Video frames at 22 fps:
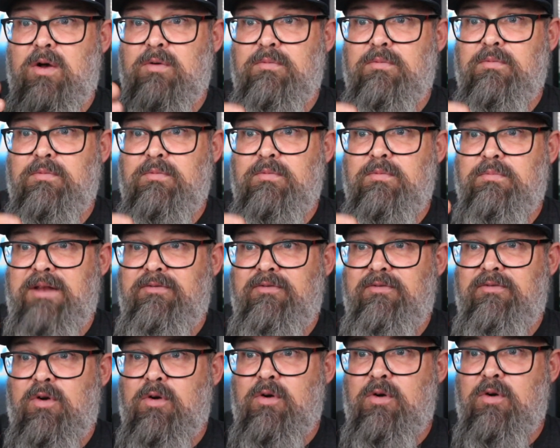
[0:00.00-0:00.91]
Pen
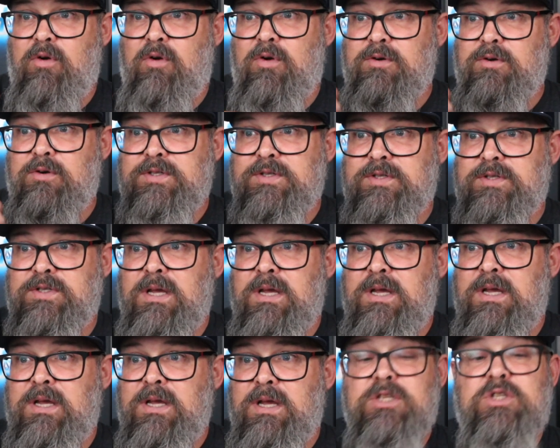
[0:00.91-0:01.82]
4.0s,
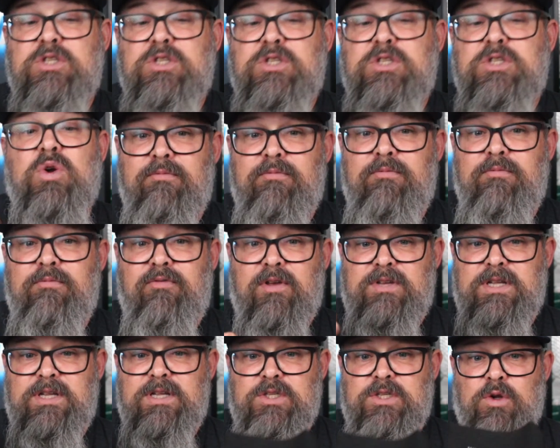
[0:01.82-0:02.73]
Torium 50s,
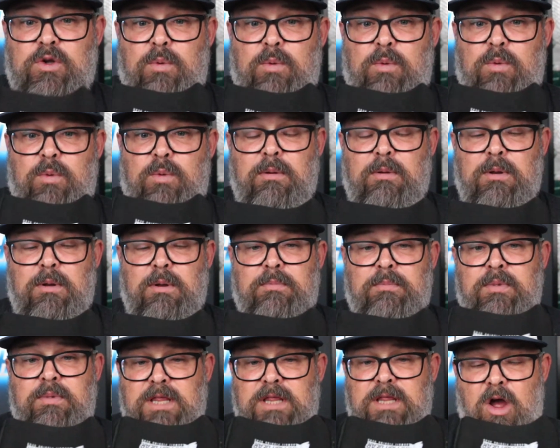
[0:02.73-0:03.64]
no problem. The
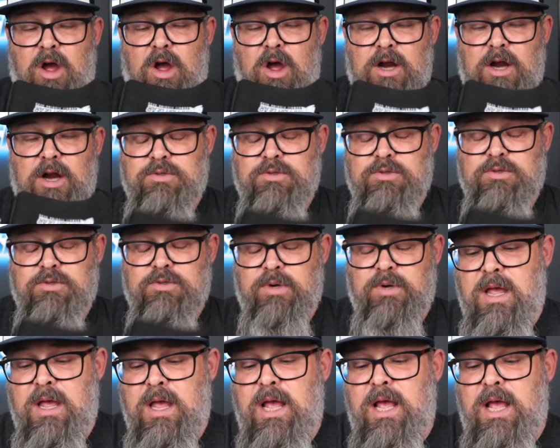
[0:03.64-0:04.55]
large one.
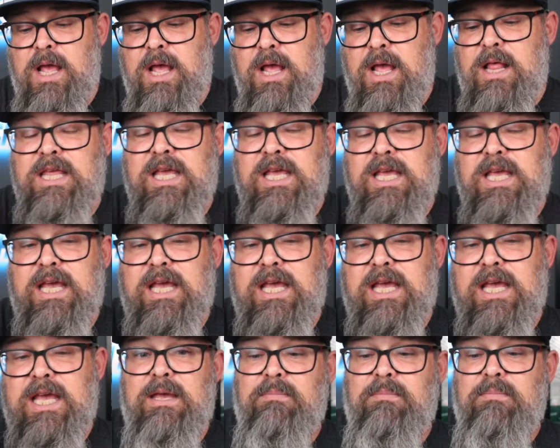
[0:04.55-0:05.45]
The
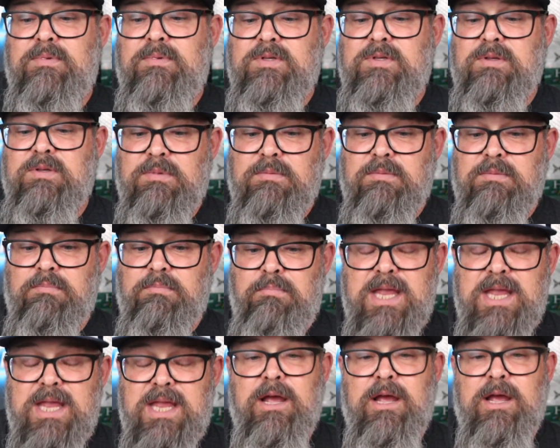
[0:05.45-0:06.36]

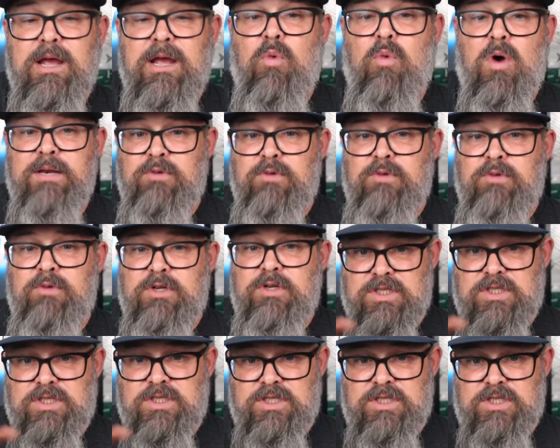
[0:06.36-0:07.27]
medium one, which is the
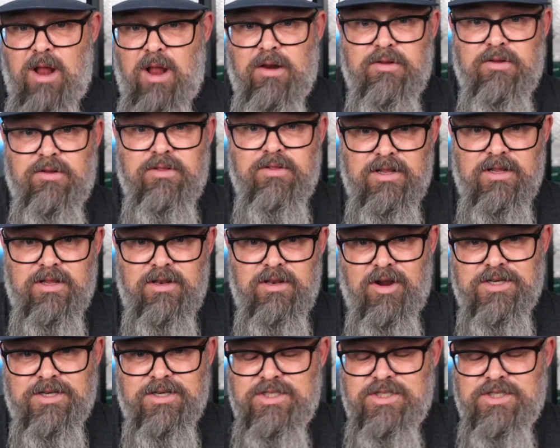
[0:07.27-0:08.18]
smaller than the
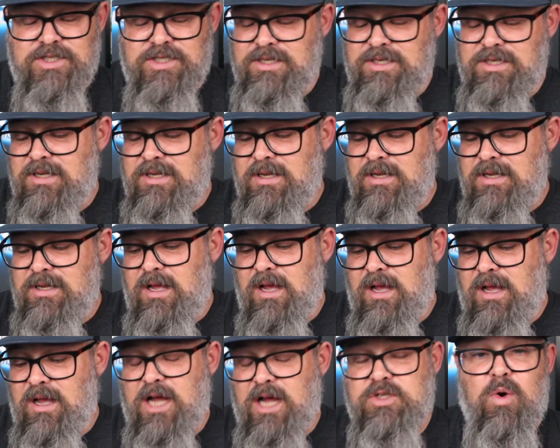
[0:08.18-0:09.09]
large,
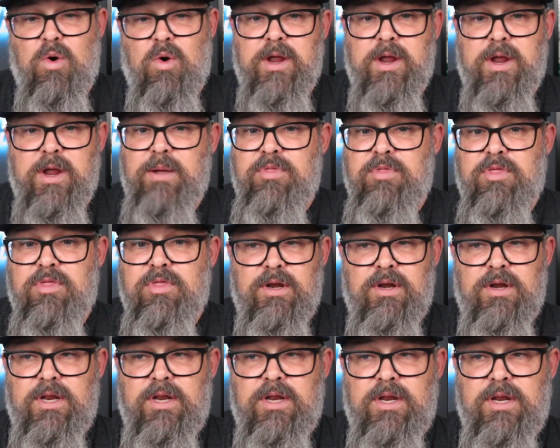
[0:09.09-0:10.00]
Torium
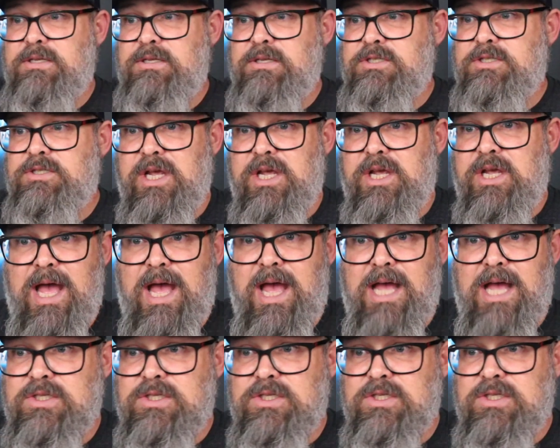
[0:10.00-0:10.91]
30,
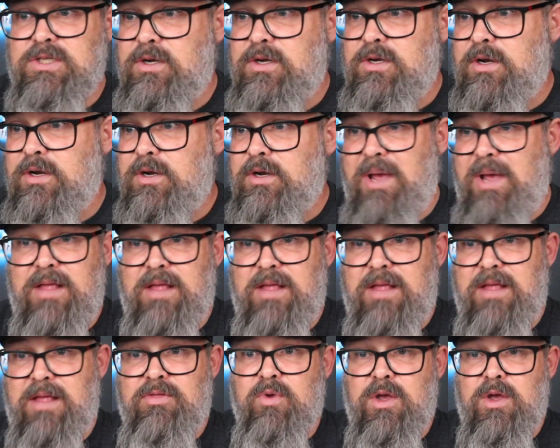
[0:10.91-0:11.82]
Jigmaster, Pen
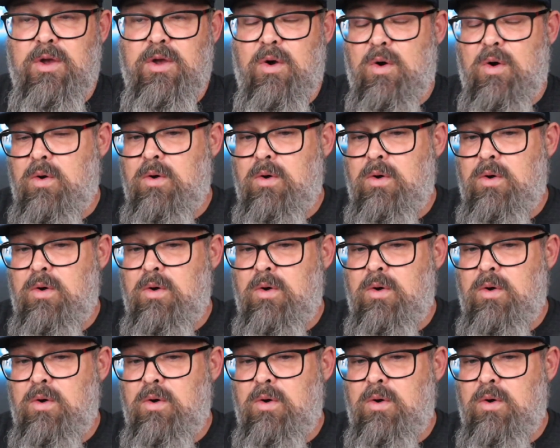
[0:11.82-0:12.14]
3.0,